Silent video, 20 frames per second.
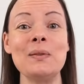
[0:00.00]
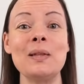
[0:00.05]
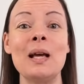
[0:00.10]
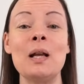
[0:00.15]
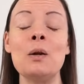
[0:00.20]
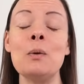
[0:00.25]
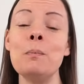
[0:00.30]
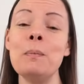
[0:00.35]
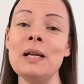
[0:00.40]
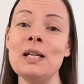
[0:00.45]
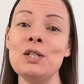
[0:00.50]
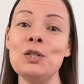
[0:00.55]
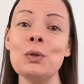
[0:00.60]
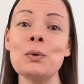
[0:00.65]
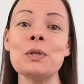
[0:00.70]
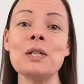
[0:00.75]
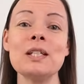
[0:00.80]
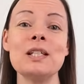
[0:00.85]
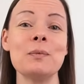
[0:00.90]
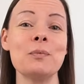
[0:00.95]
then be sure
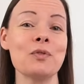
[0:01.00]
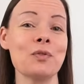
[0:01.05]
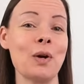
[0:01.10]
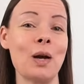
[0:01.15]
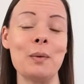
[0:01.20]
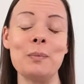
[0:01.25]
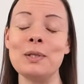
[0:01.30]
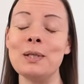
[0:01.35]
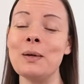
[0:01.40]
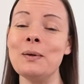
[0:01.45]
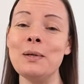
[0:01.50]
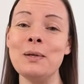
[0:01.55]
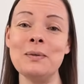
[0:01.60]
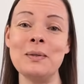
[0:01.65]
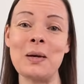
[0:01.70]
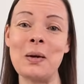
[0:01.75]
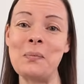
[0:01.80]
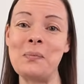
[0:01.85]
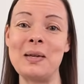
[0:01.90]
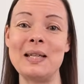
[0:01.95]
to subscribe so you
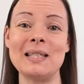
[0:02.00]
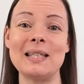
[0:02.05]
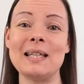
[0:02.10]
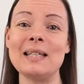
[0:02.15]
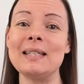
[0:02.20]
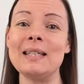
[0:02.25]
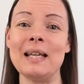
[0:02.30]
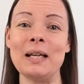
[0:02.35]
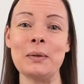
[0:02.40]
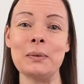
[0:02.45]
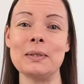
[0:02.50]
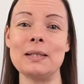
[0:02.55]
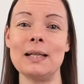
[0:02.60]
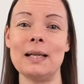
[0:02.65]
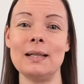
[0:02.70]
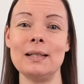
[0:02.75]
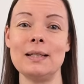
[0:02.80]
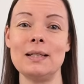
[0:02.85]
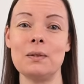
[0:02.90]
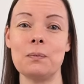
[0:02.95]
don't miss a single
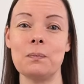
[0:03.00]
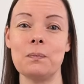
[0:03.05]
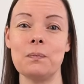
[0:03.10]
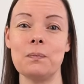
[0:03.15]
stitch.